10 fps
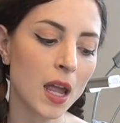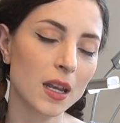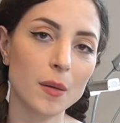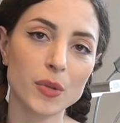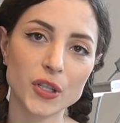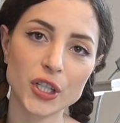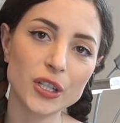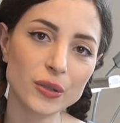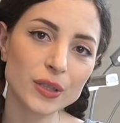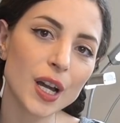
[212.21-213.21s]
Number
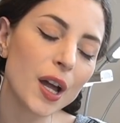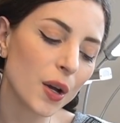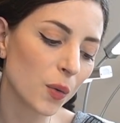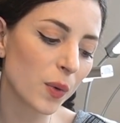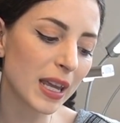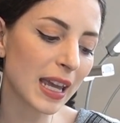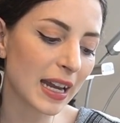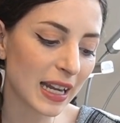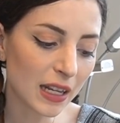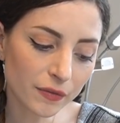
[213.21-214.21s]
2, we
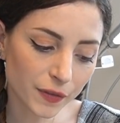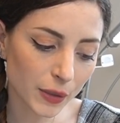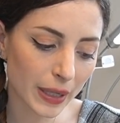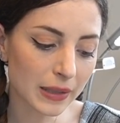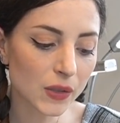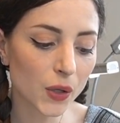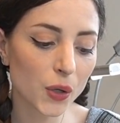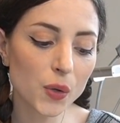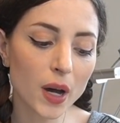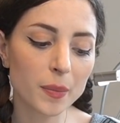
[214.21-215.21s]
can influence
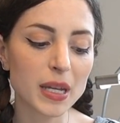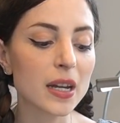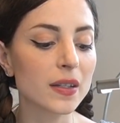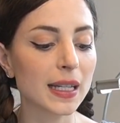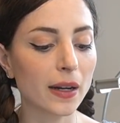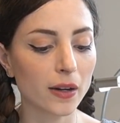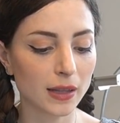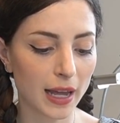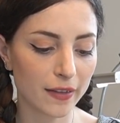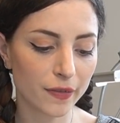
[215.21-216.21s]
who appears in our
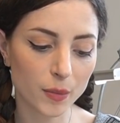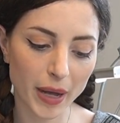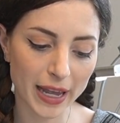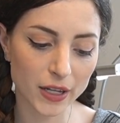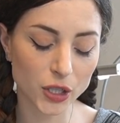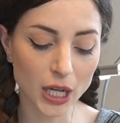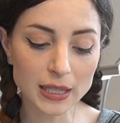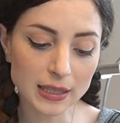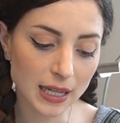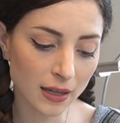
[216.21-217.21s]
life by
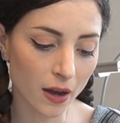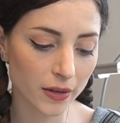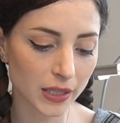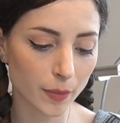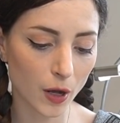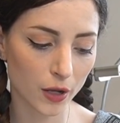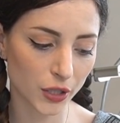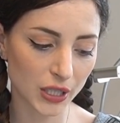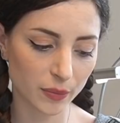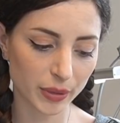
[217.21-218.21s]
adjusting our
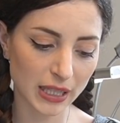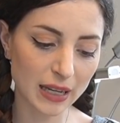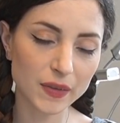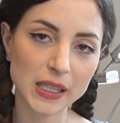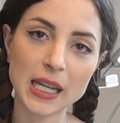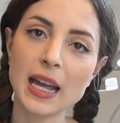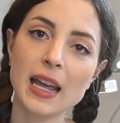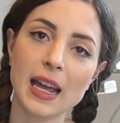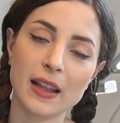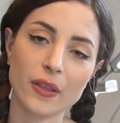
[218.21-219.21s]
subconscious beliefs.
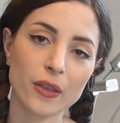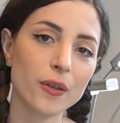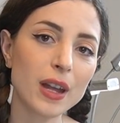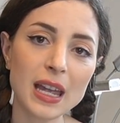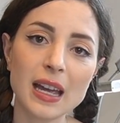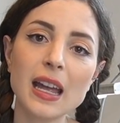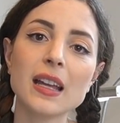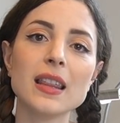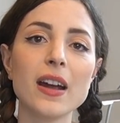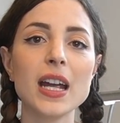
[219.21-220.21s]
And 3,
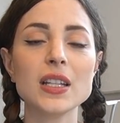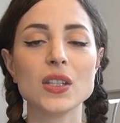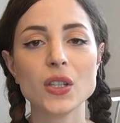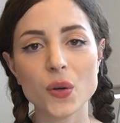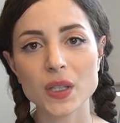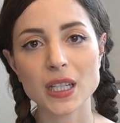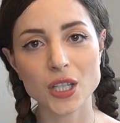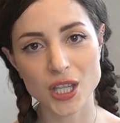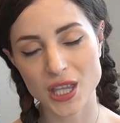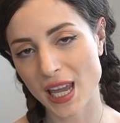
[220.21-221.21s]
there is no such
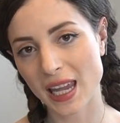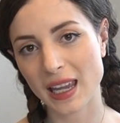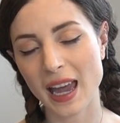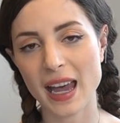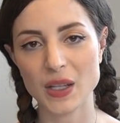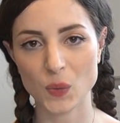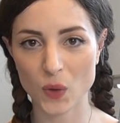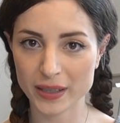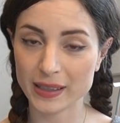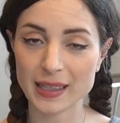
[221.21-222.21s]
thing as
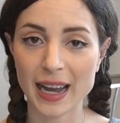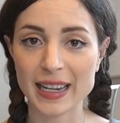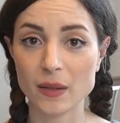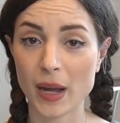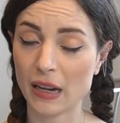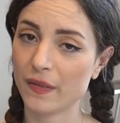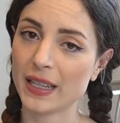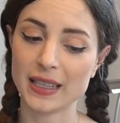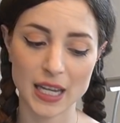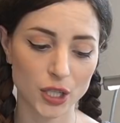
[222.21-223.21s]
one-sided
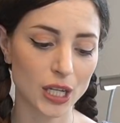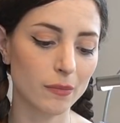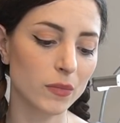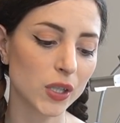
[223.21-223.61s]
manifestation.